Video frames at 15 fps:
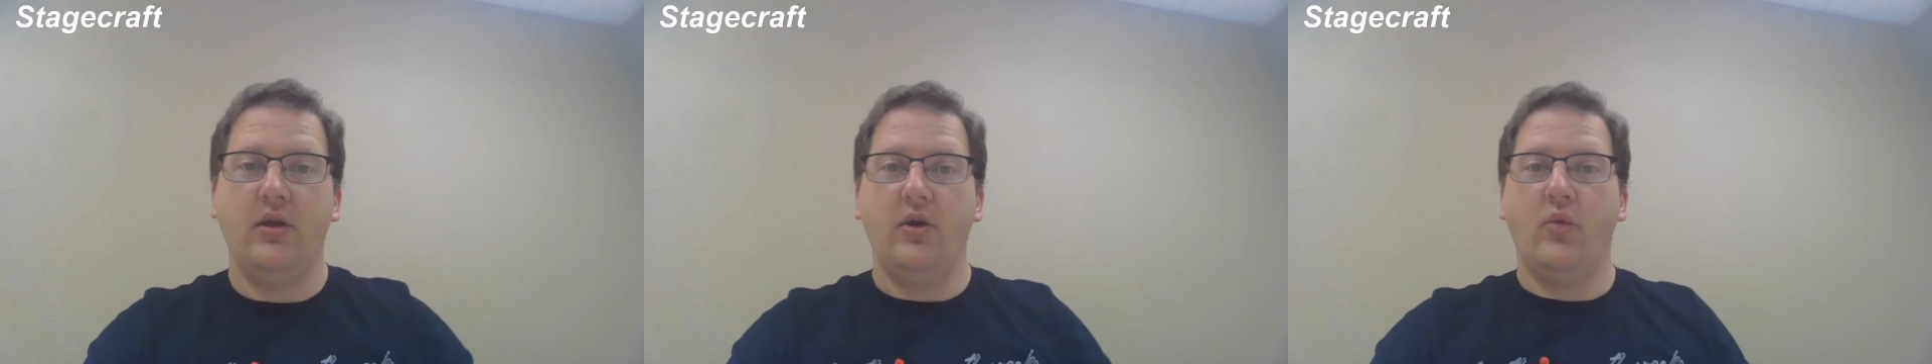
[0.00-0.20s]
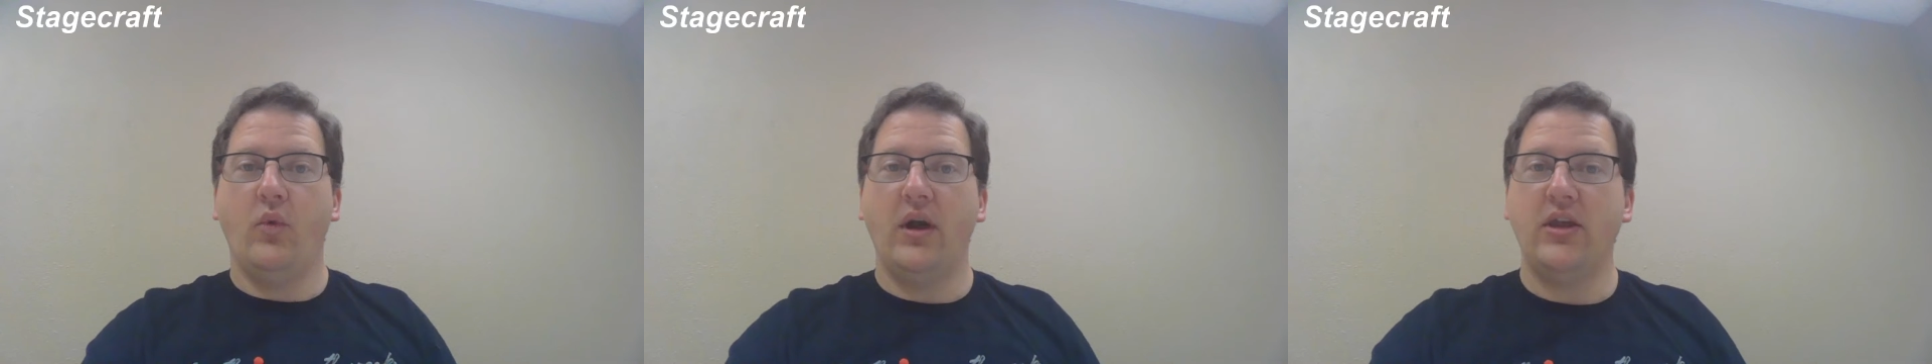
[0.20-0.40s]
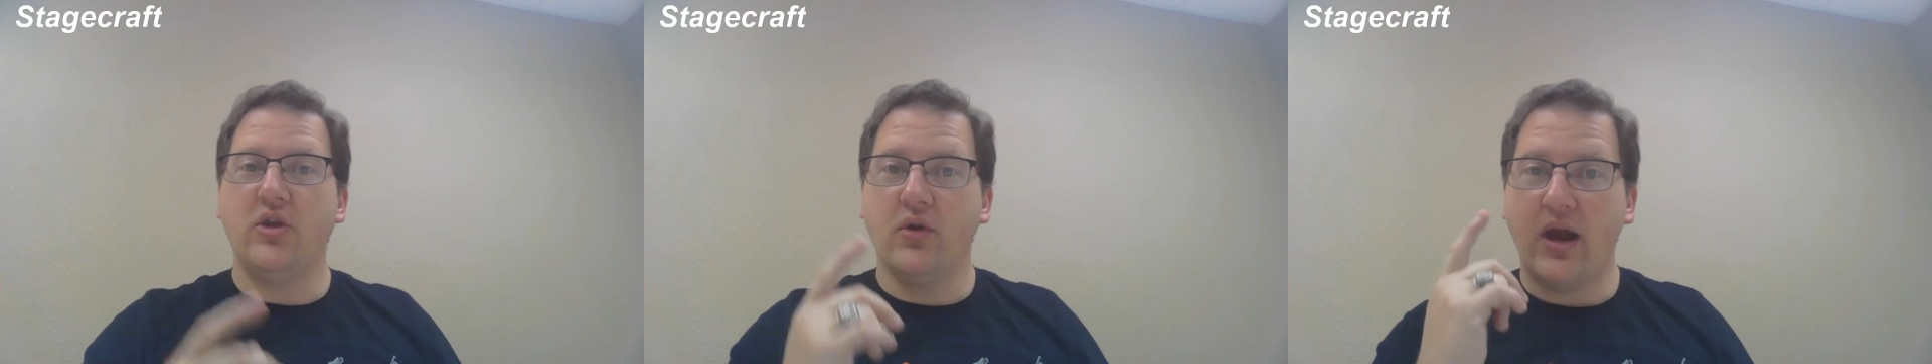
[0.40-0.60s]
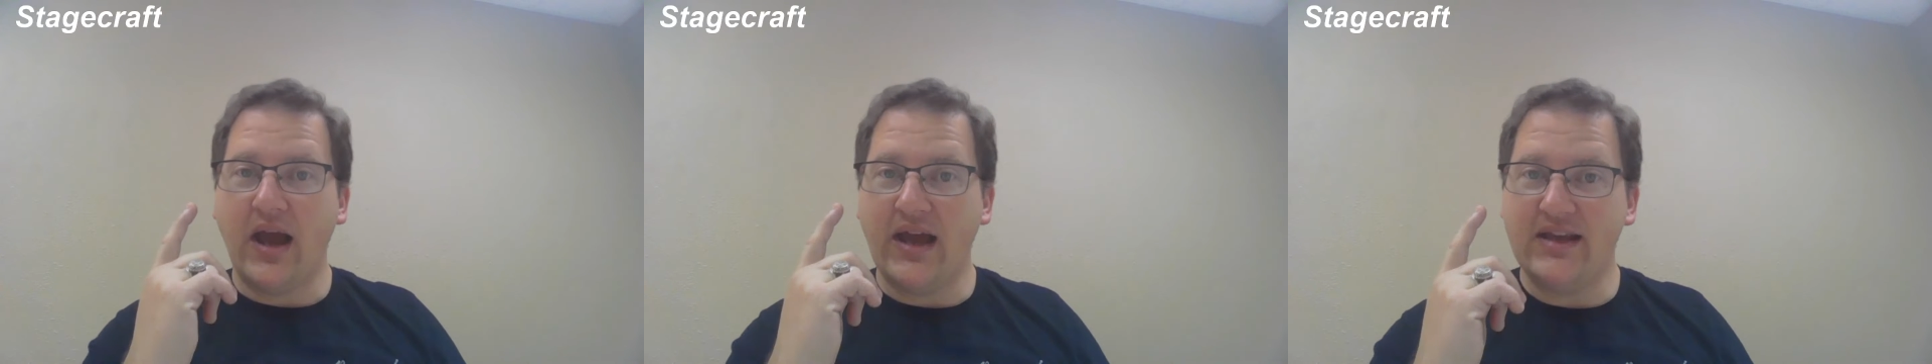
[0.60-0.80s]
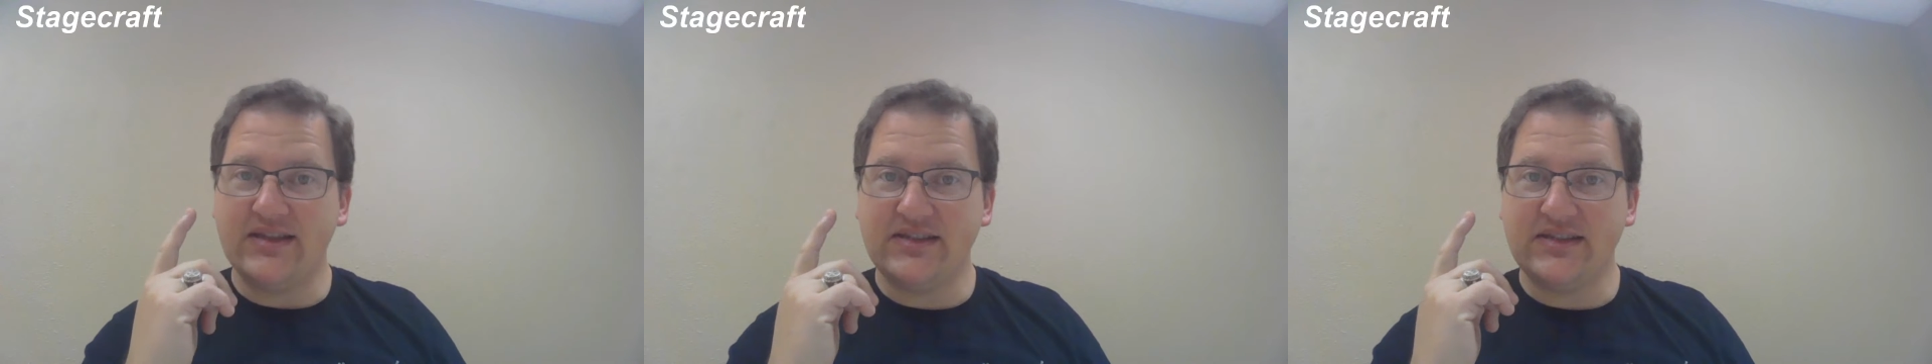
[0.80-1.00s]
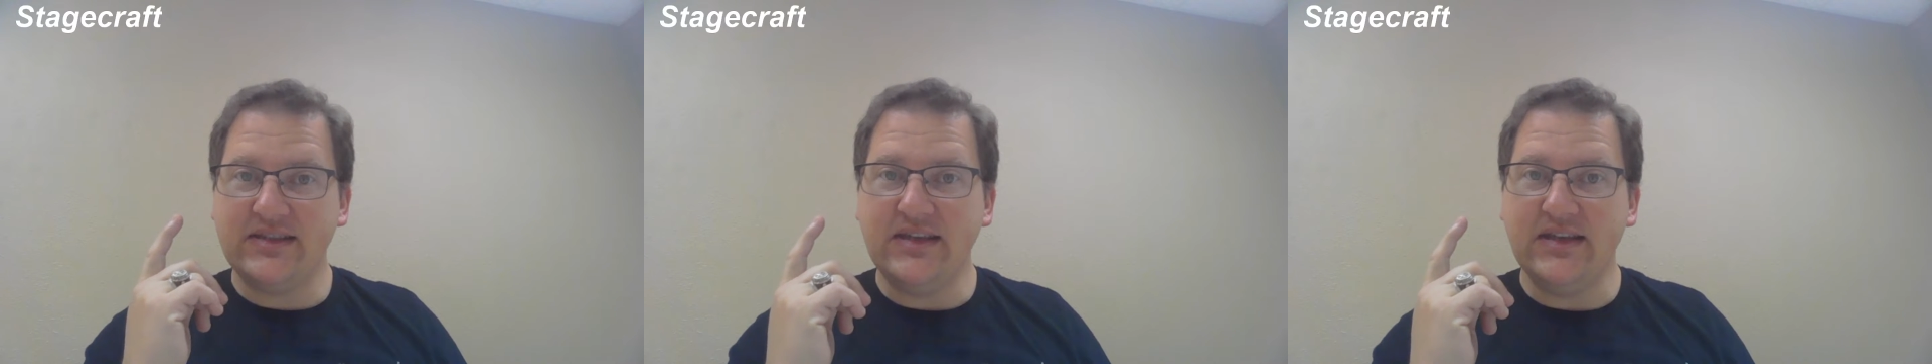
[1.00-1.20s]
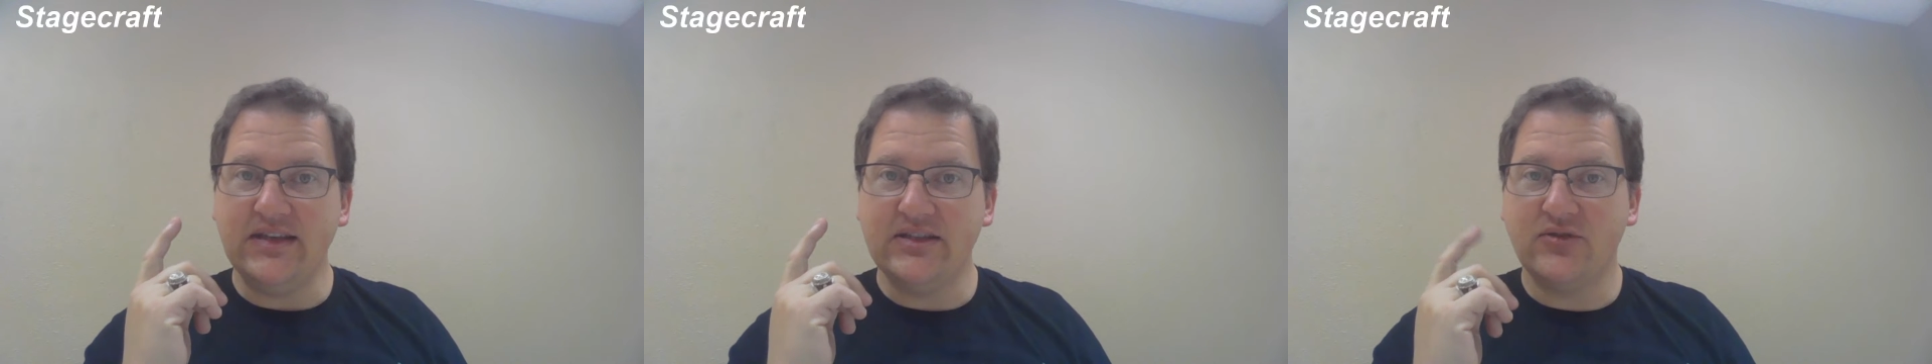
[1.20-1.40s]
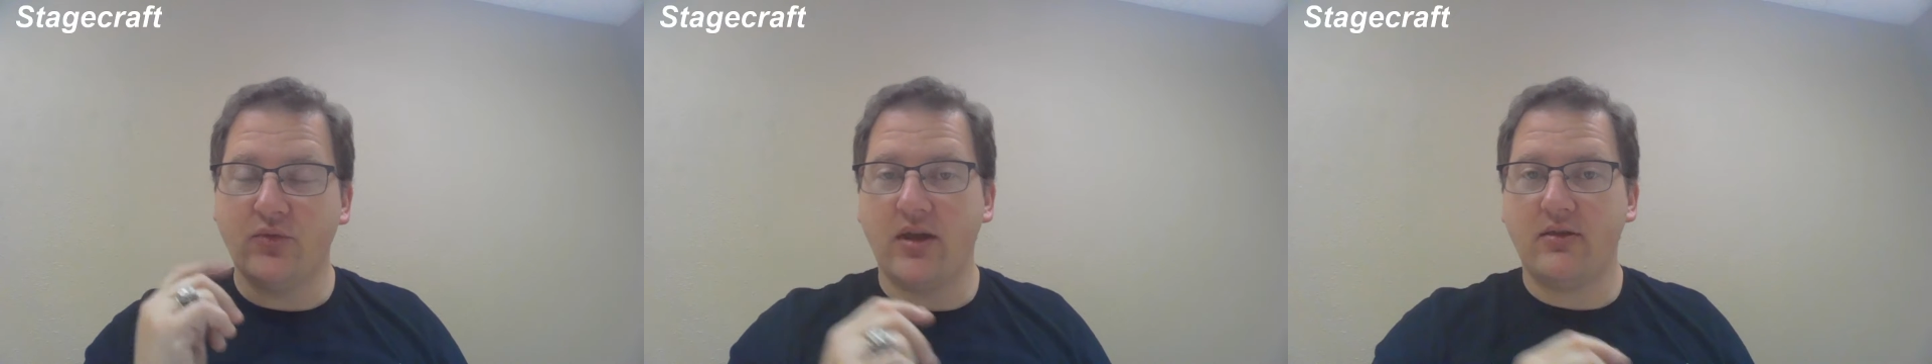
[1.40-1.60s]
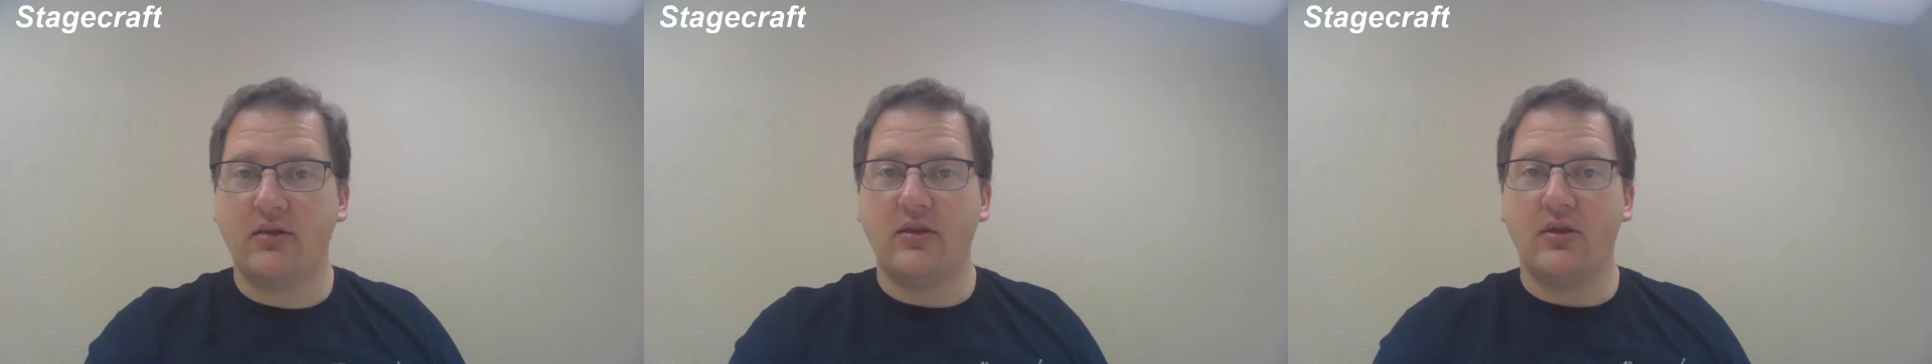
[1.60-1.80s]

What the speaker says: what your eye sees rather